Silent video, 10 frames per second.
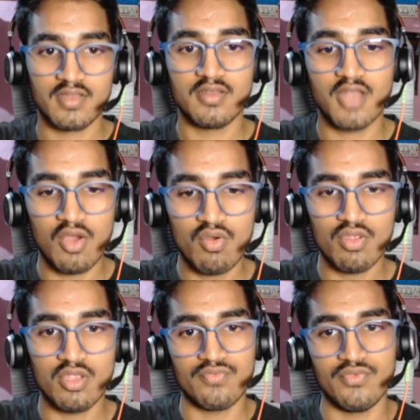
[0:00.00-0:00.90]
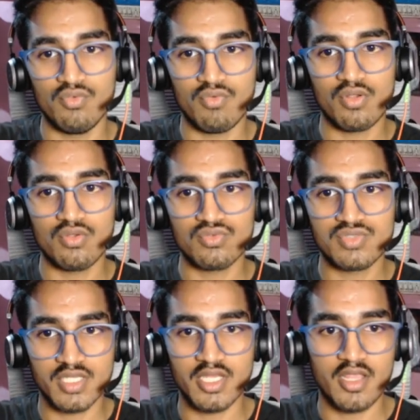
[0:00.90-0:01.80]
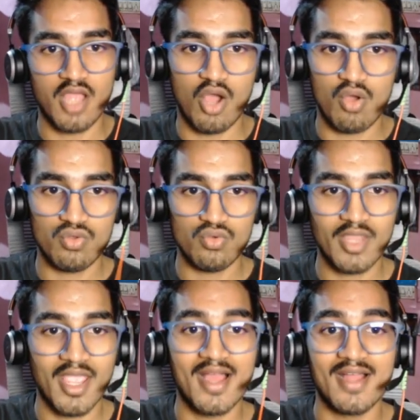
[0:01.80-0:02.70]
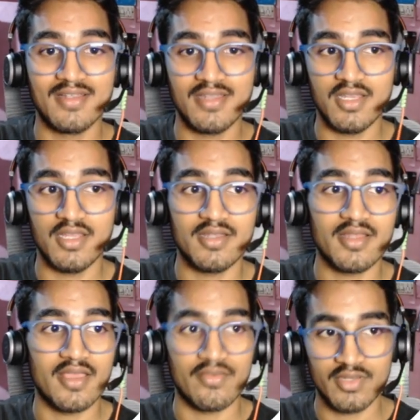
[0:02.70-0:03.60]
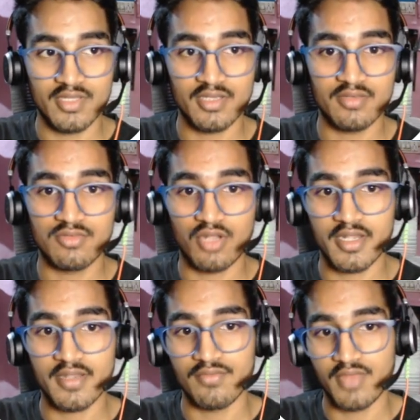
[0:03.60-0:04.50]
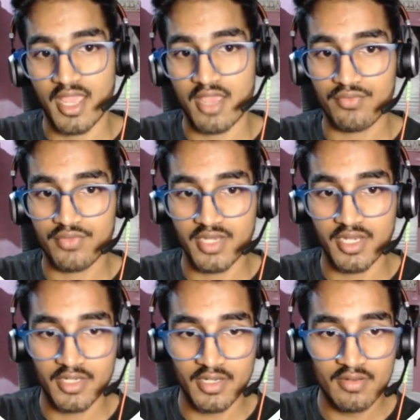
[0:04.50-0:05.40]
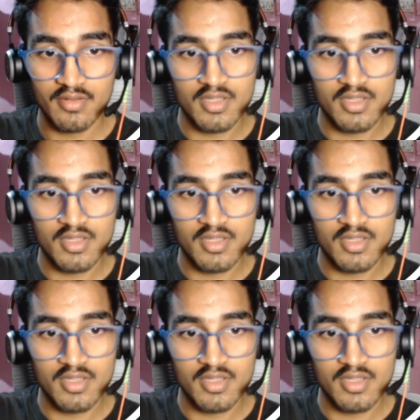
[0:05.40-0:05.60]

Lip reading: Now, if you want to see how you can delete everything that we have created,